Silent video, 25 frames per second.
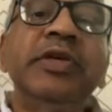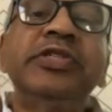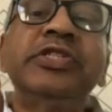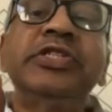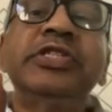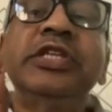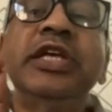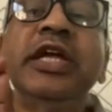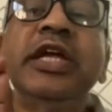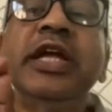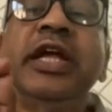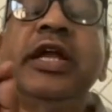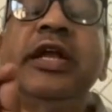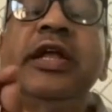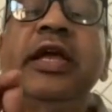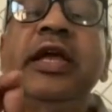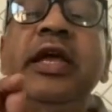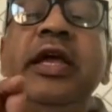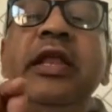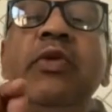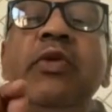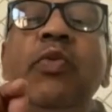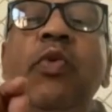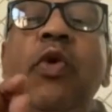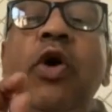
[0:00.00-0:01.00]
seed,
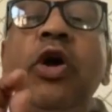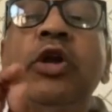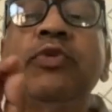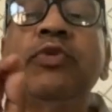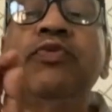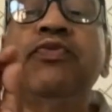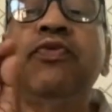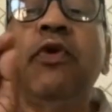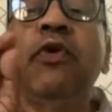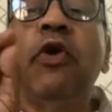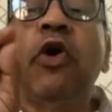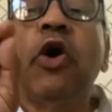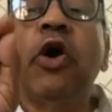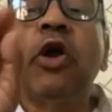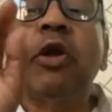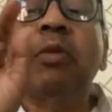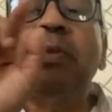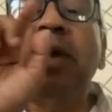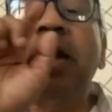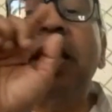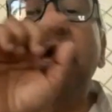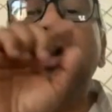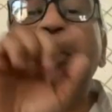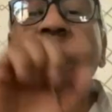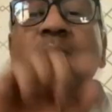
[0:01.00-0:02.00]
in what form
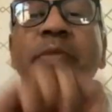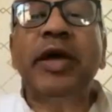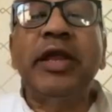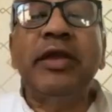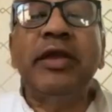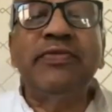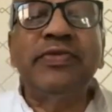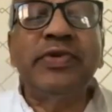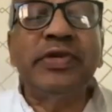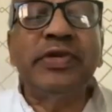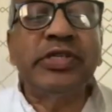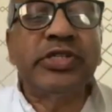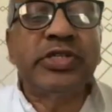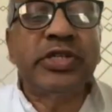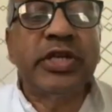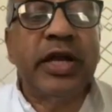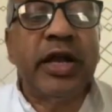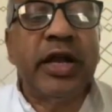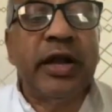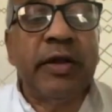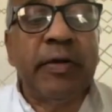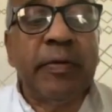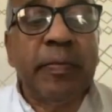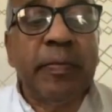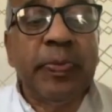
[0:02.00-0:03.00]
I have
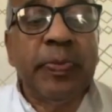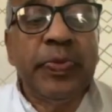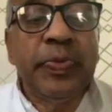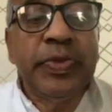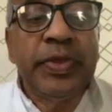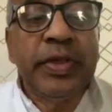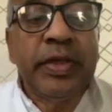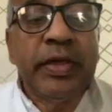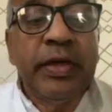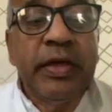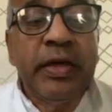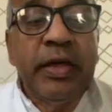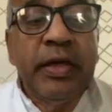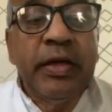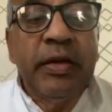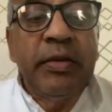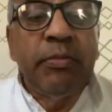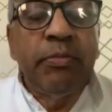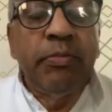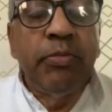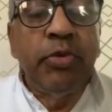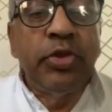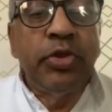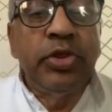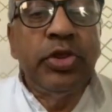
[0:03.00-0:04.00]
manifested.
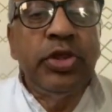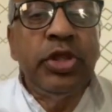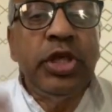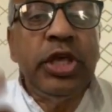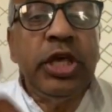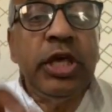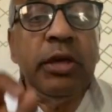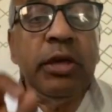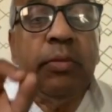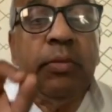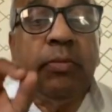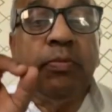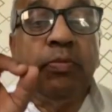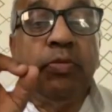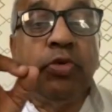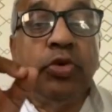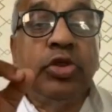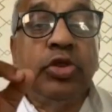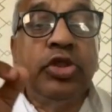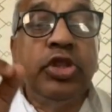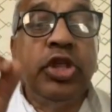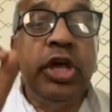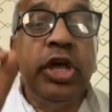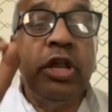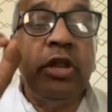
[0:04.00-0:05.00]
Buddhi,
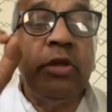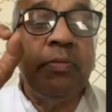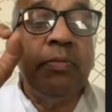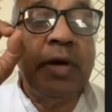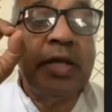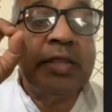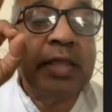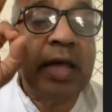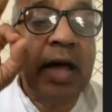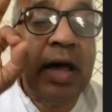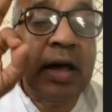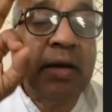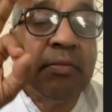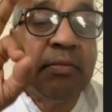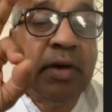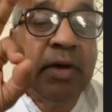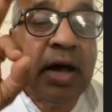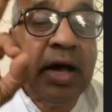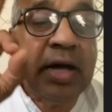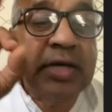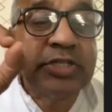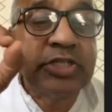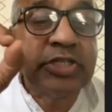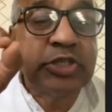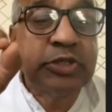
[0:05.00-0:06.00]
buddhir matam
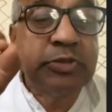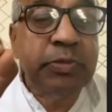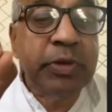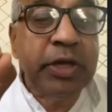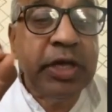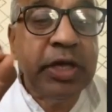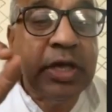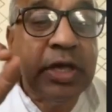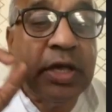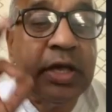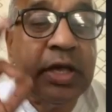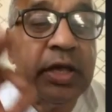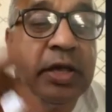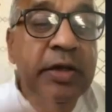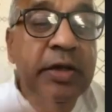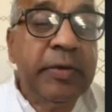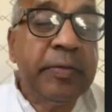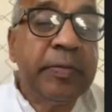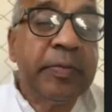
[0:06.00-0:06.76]
asmi.